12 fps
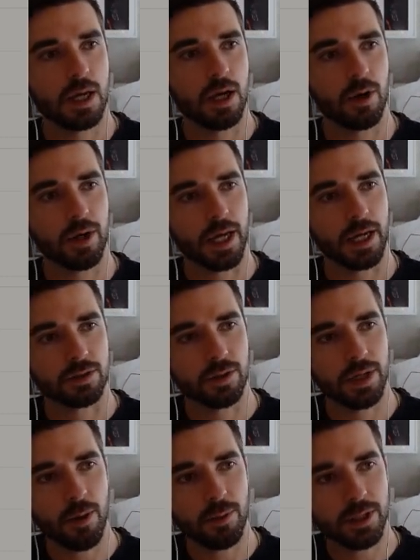Okay, so
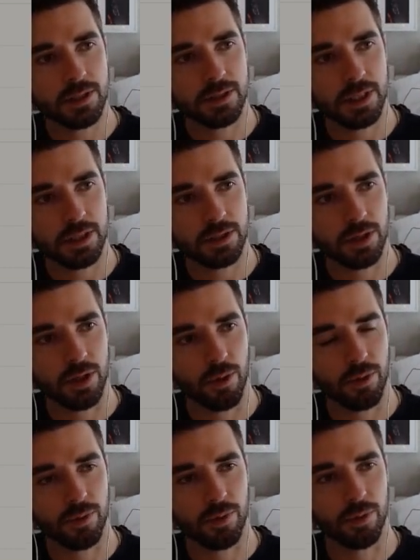now we just need to go
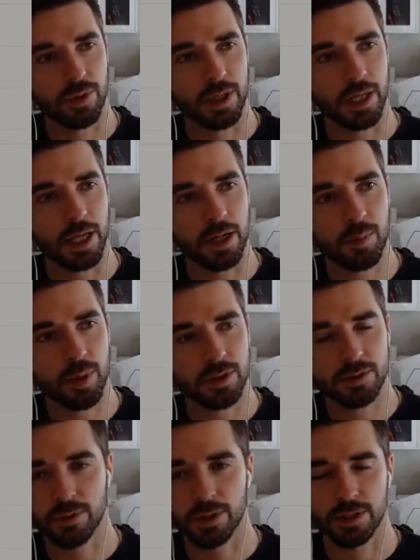through the
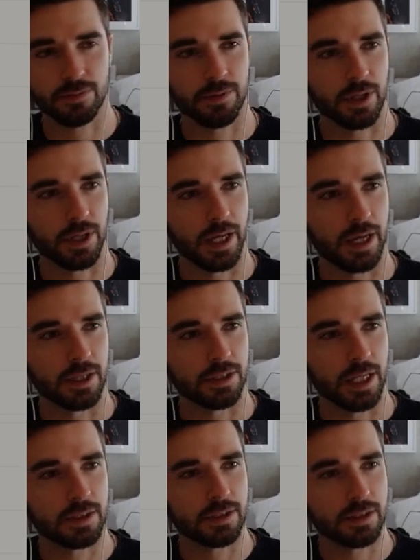inputs for this fillet edge
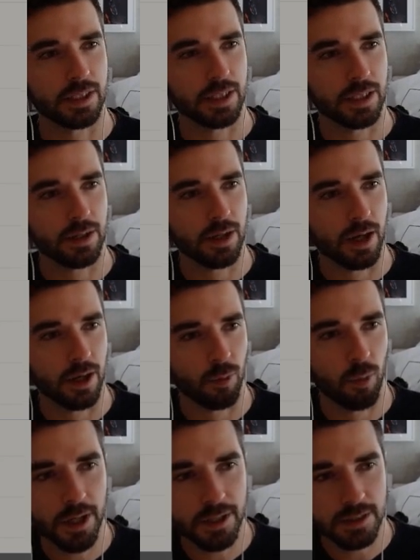and see
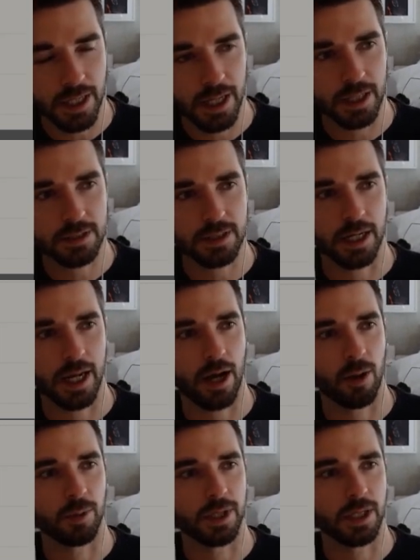what it takes and
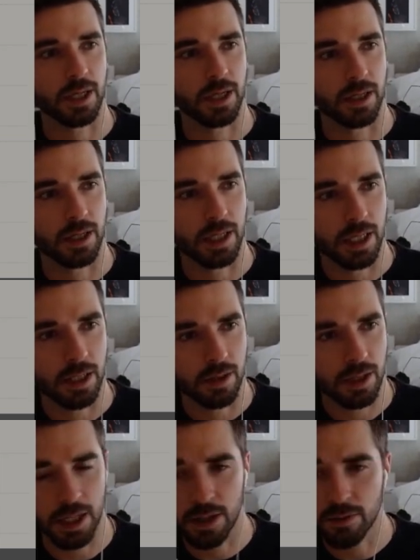how we can
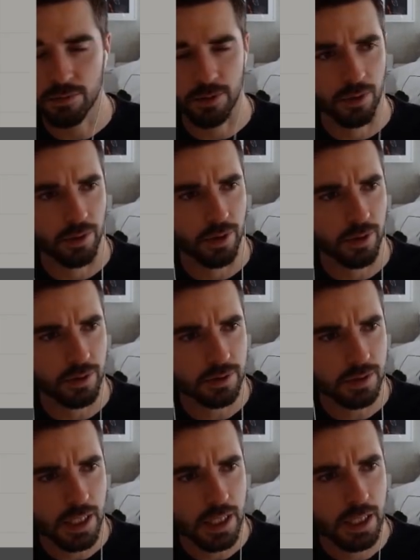infill those.
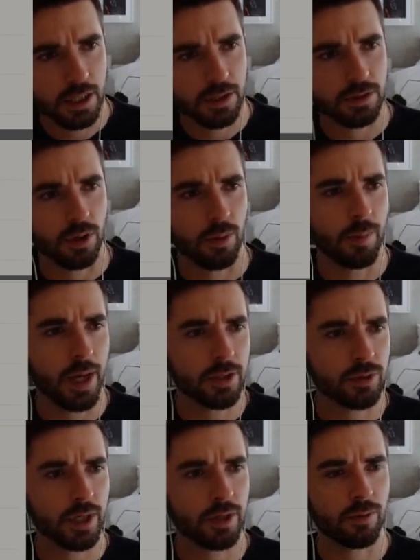So
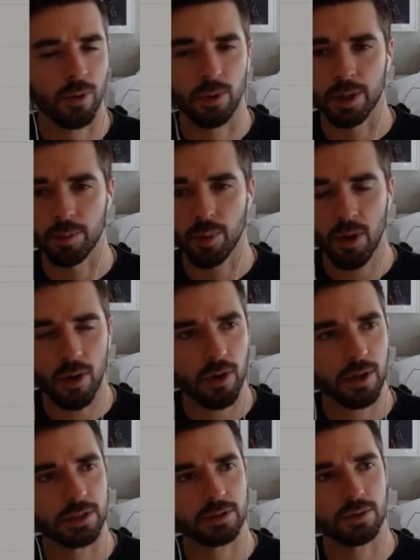metric rolling
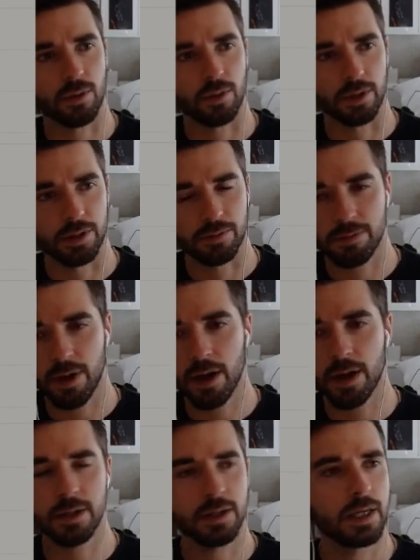ball is totally
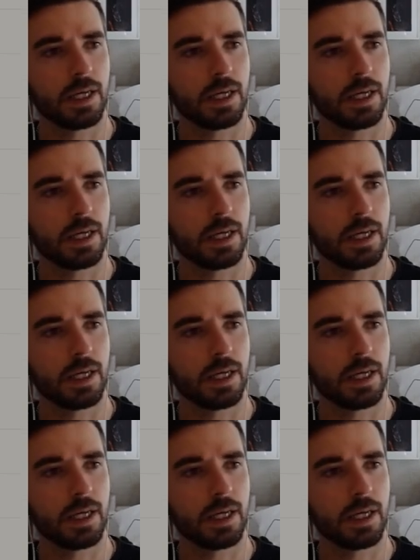fine.